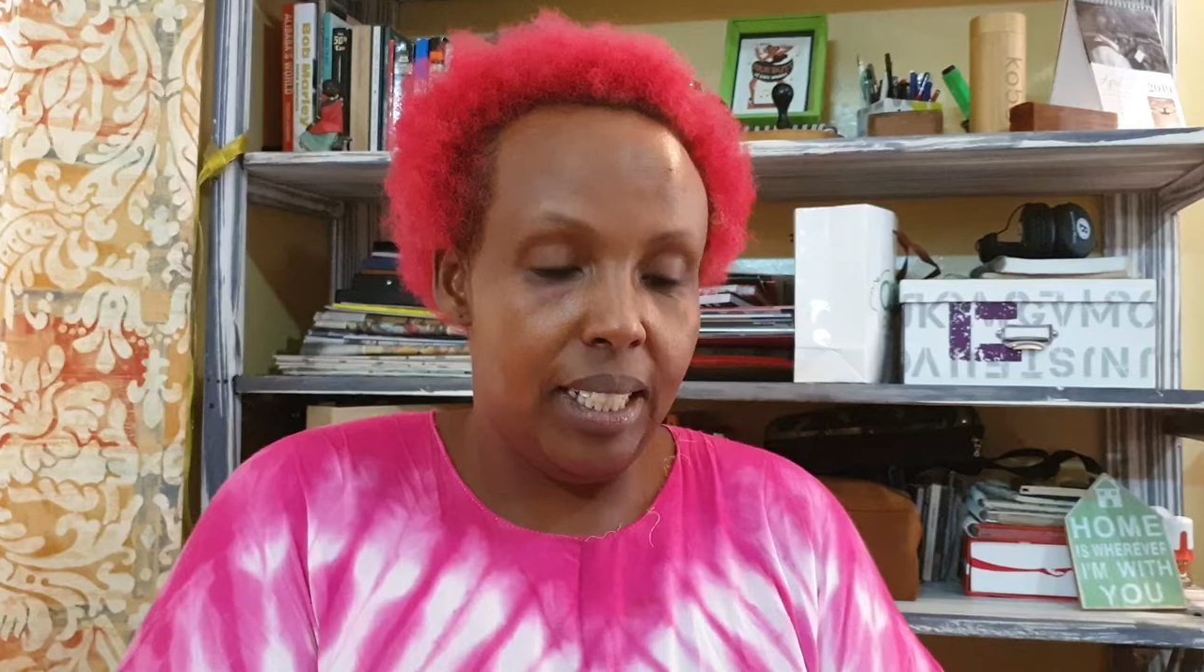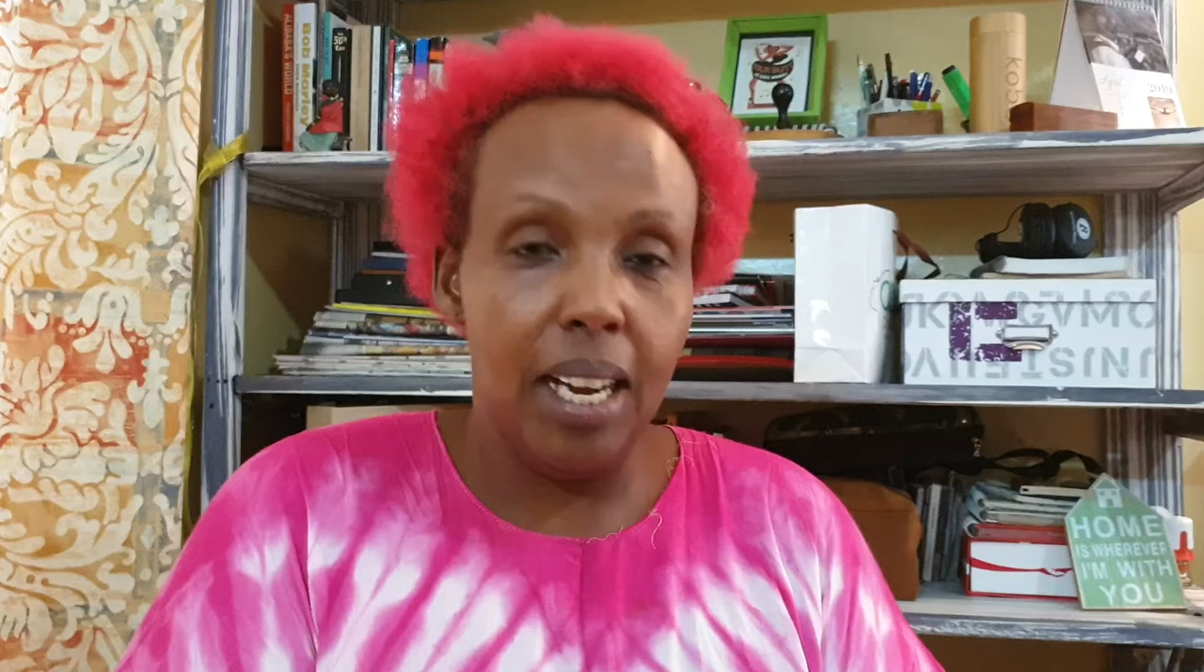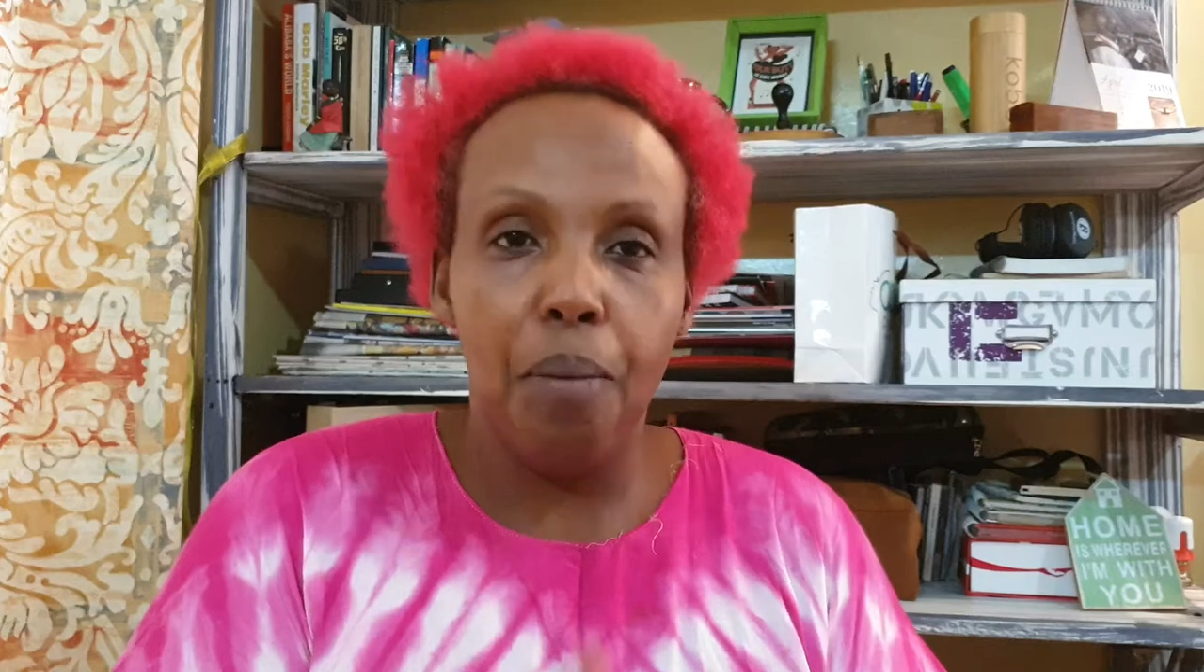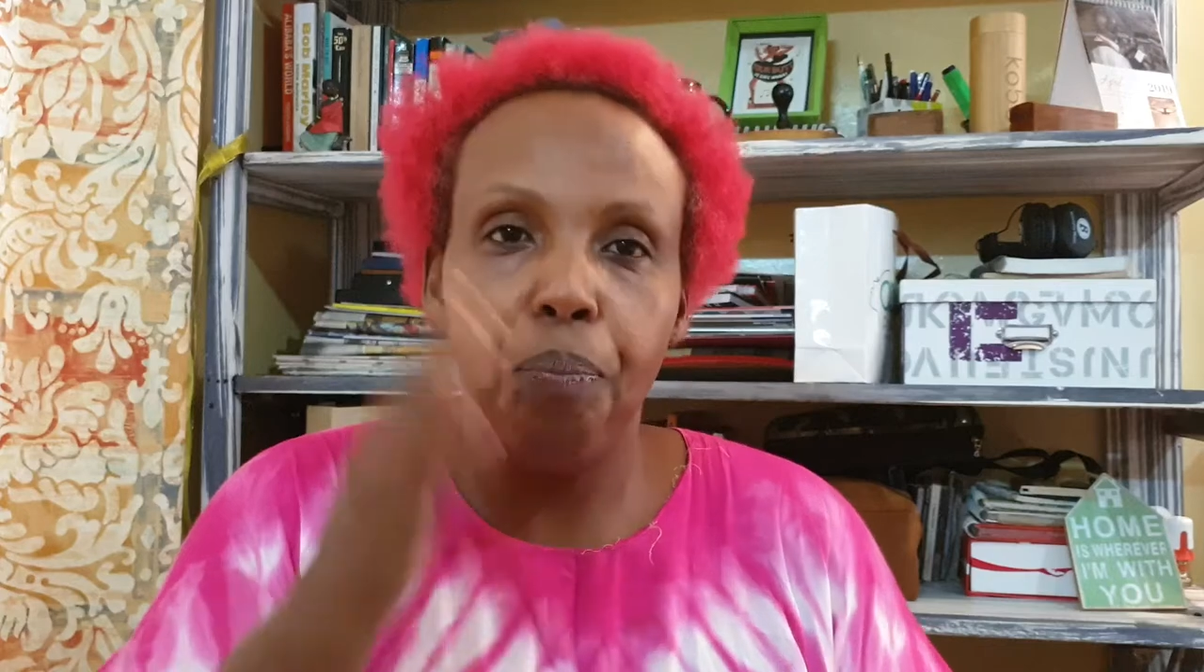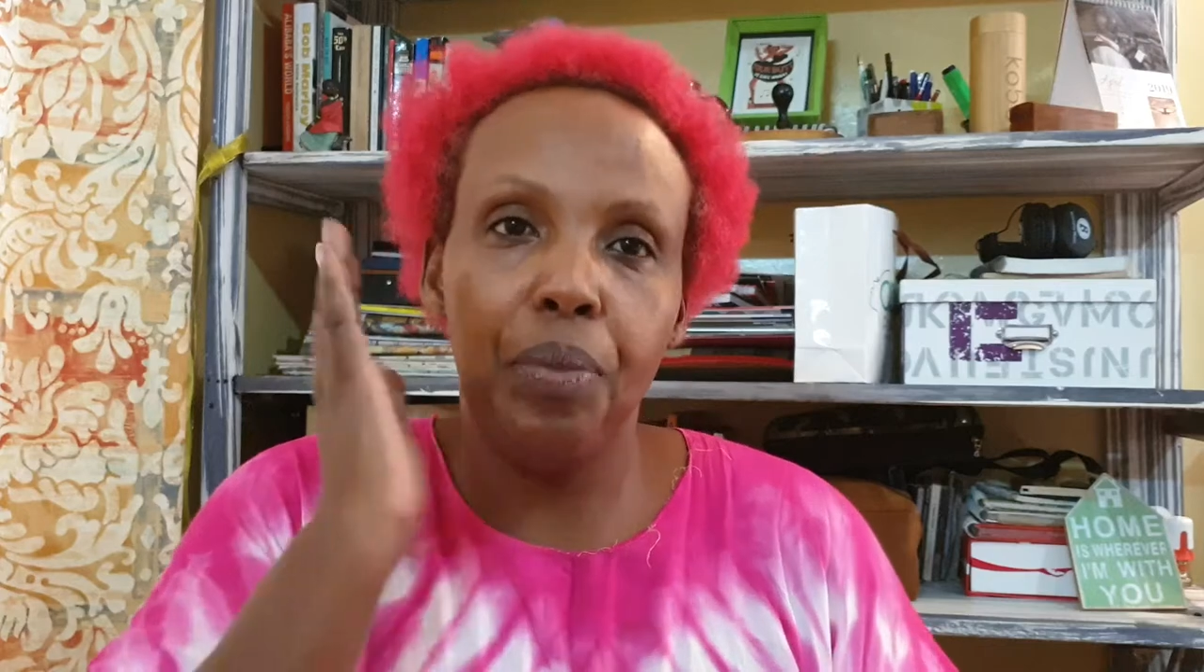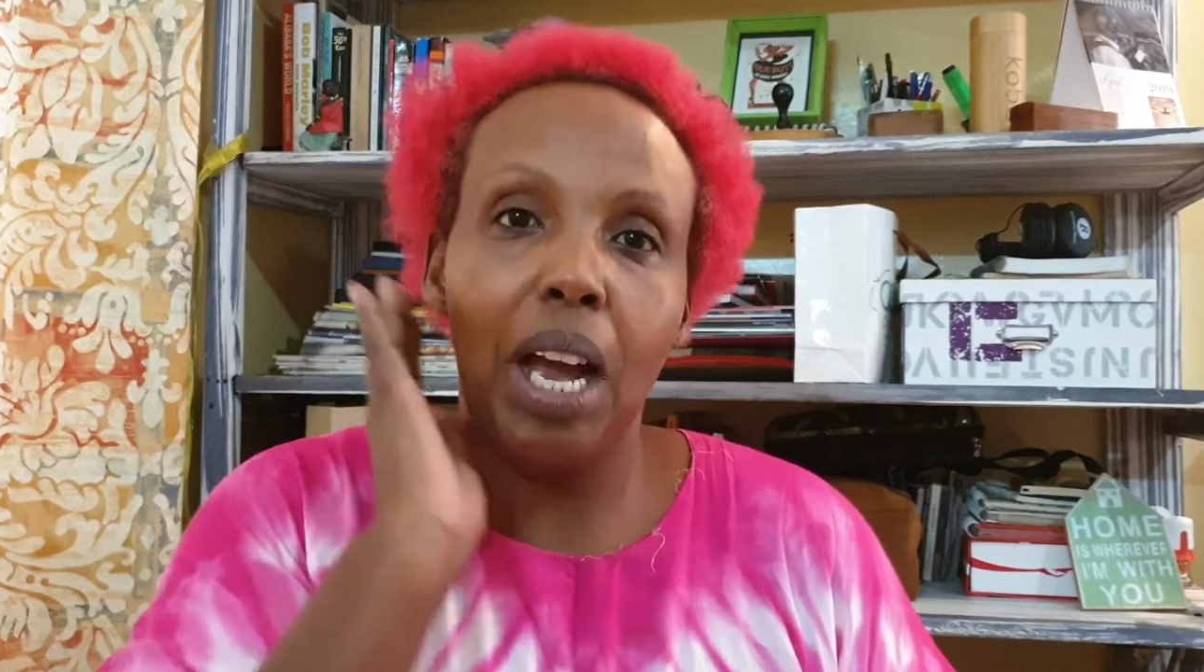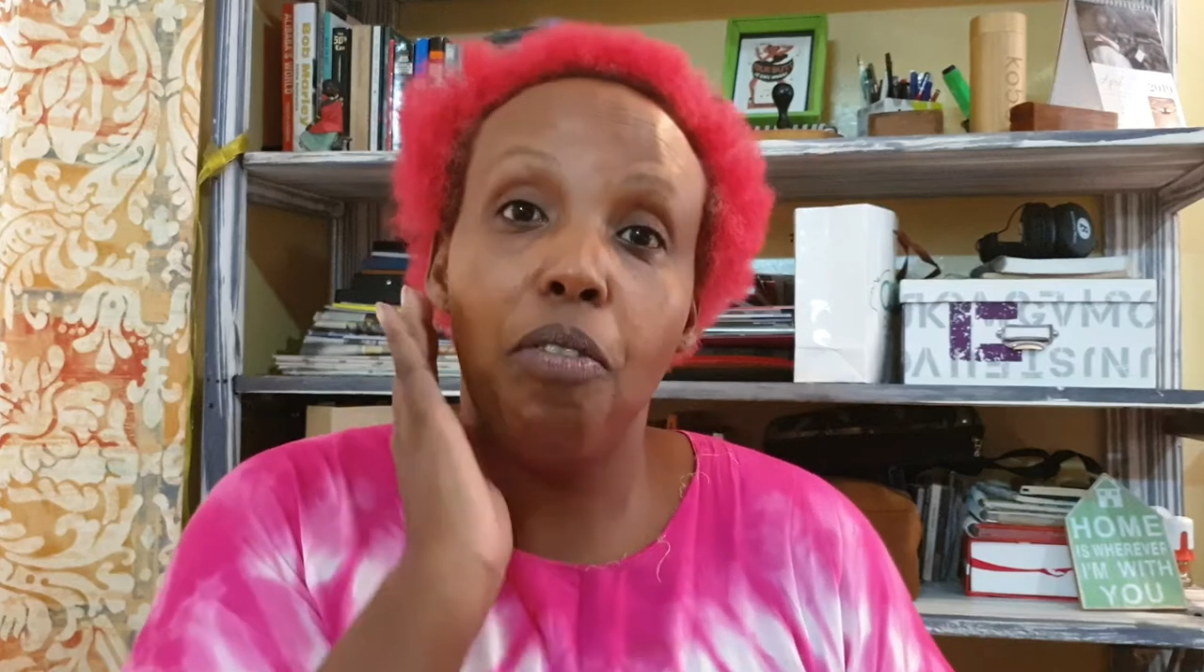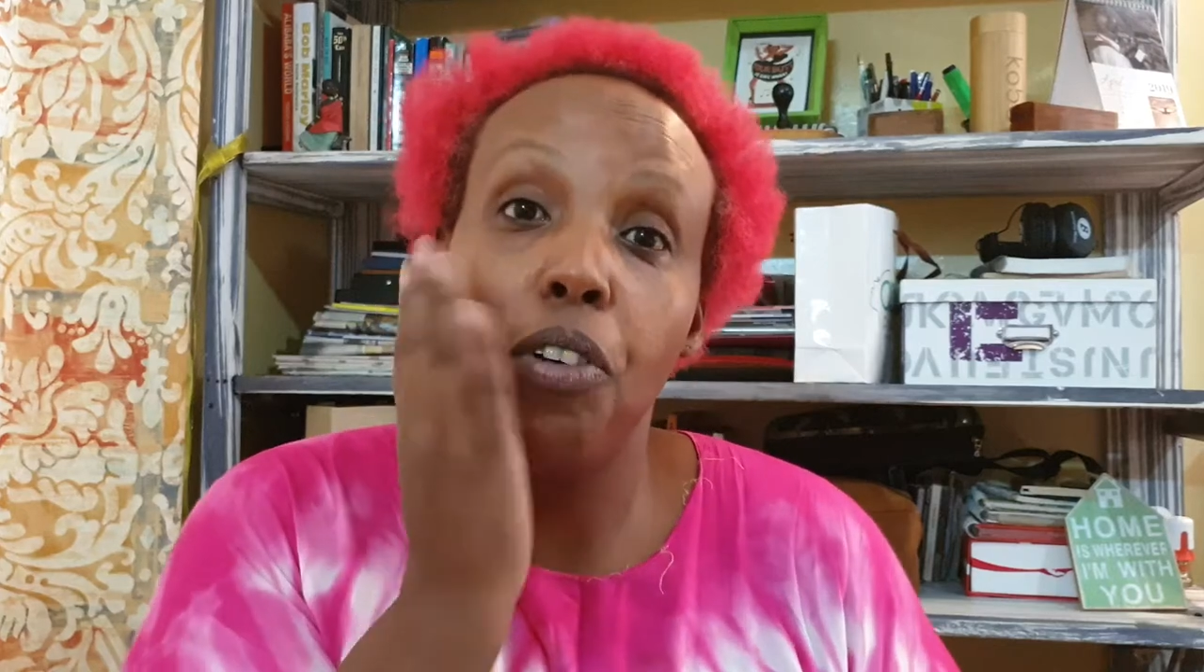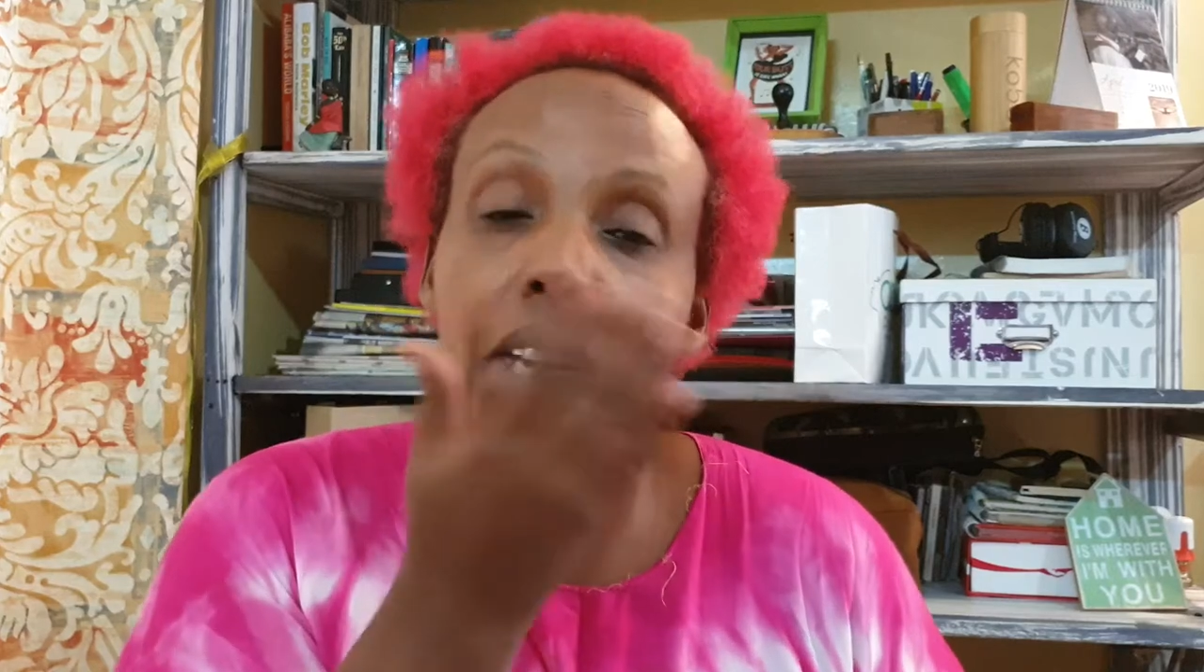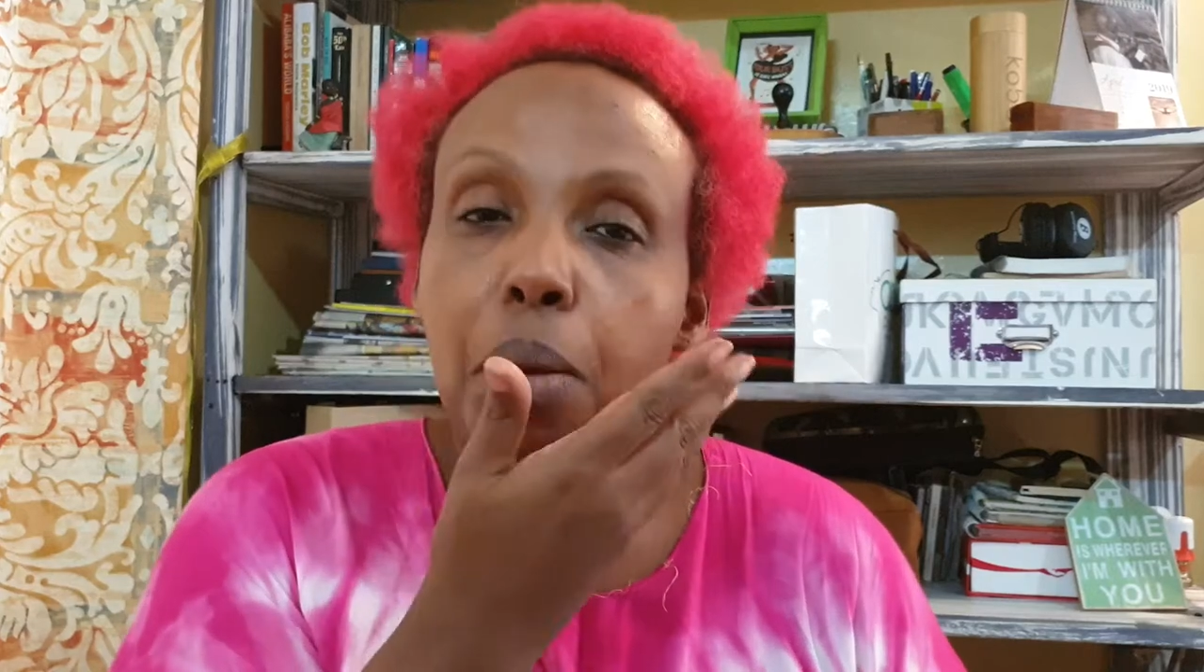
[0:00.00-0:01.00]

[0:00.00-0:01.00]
I've already